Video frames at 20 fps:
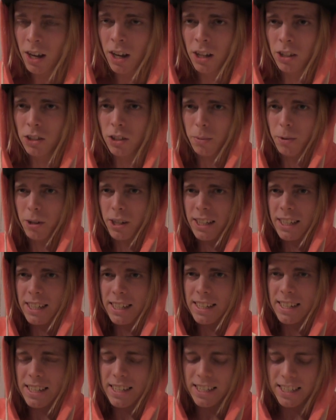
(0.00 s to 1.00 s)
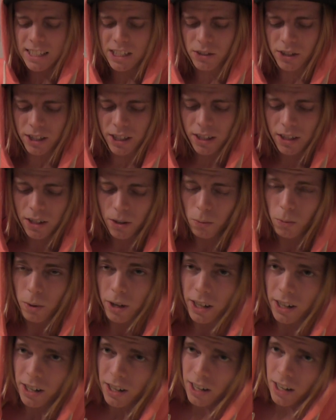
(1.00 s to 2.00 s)
So I'm gonna eat these three
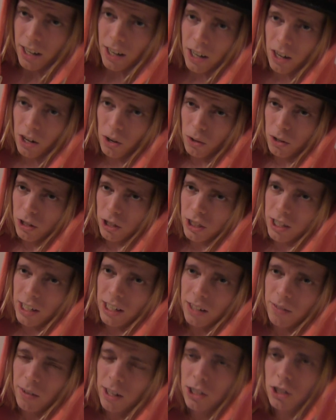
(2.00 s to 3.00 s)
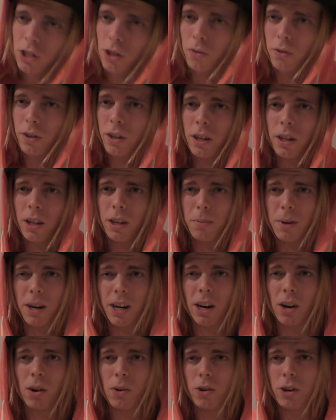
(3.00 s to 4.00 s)
with Glorious Lindvall's coffee in
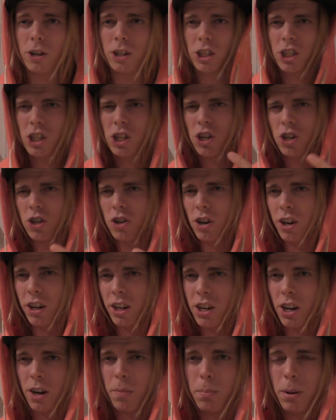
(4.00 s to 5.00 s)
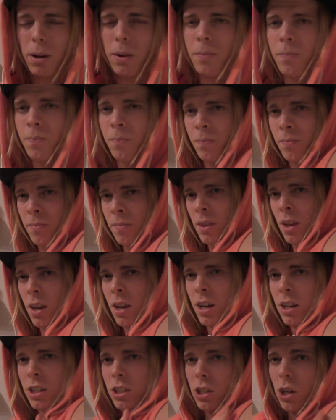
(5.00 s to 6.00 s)
my Glorious Kulin cup.
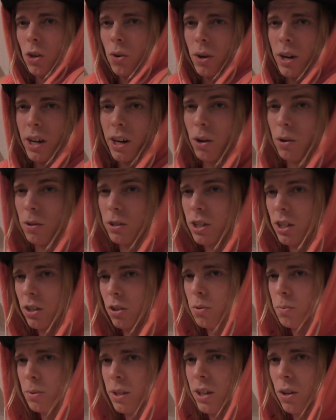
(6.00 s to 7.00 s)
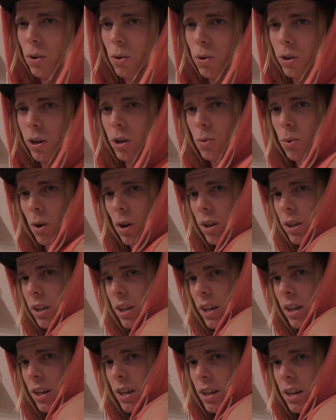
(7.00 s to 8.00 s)
So, and I also hope the audio
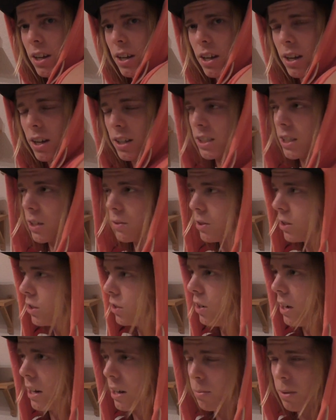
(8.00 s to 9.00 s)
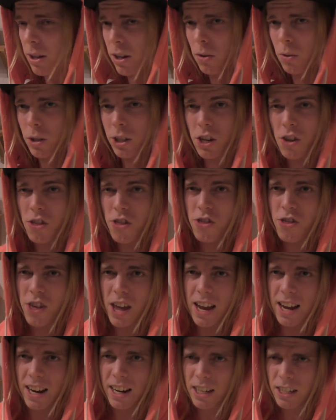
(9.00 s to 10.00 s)
quality sounds good. Let me know what you
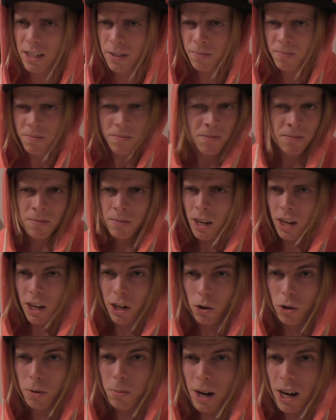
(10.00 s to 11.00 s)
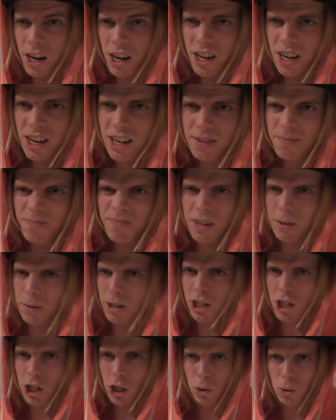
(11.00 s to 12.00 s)
think. And who am I? I'm a
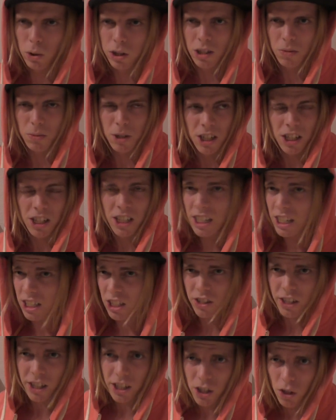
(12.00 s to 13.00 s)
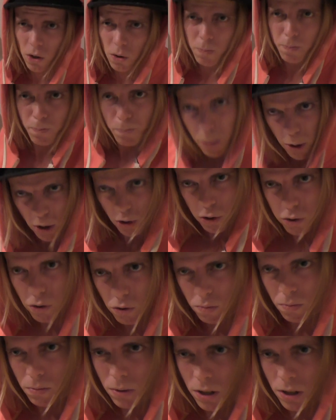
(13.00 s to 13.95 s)
golden one. XOXO. Boom!